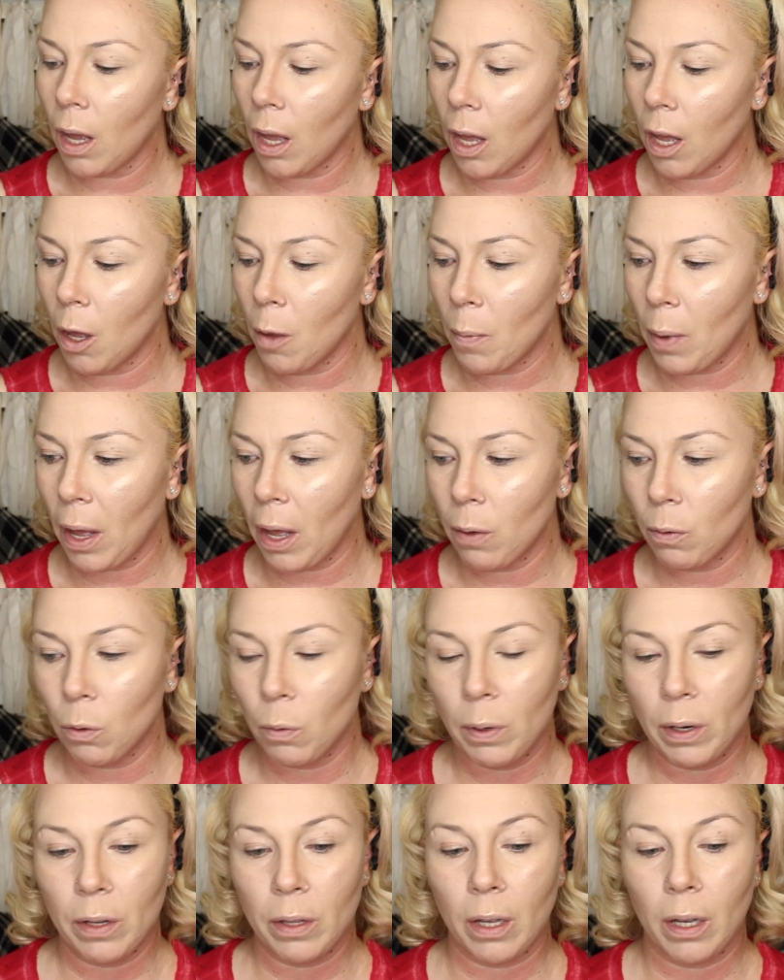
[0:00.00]
I will
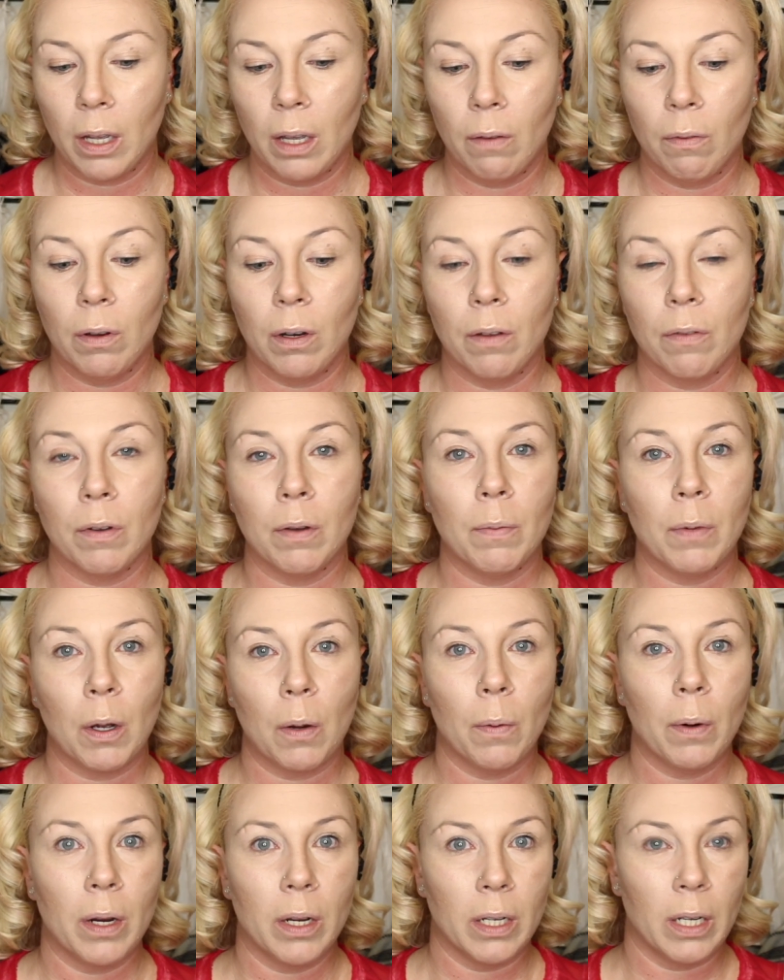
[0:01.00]
wear that even if I'm
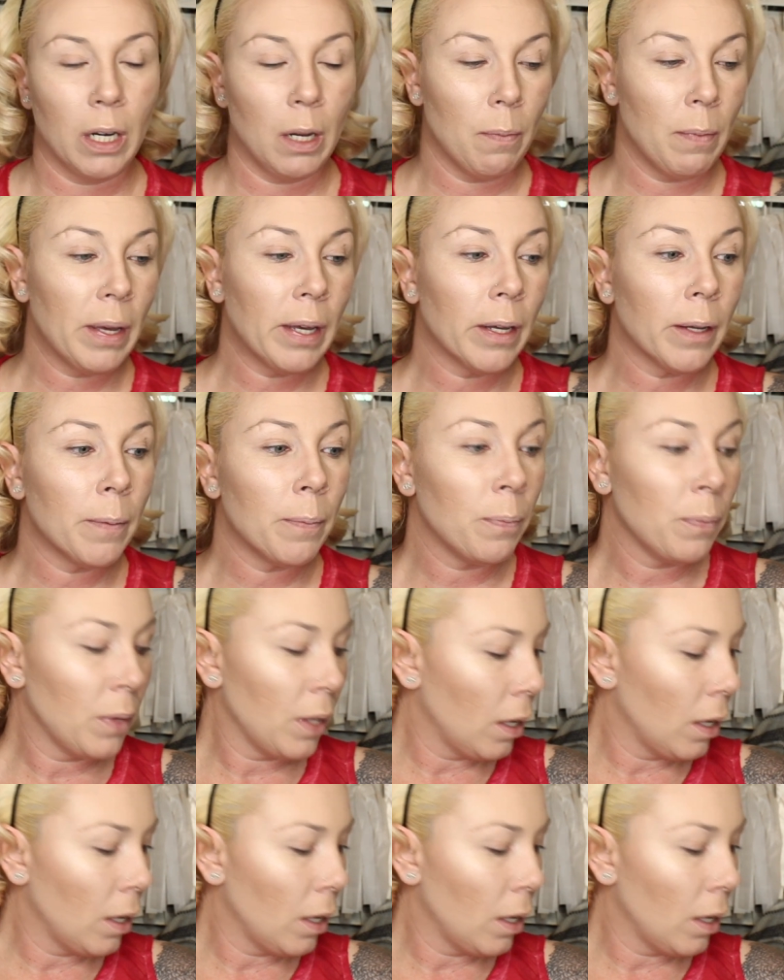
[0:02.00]
not wearing any makeup.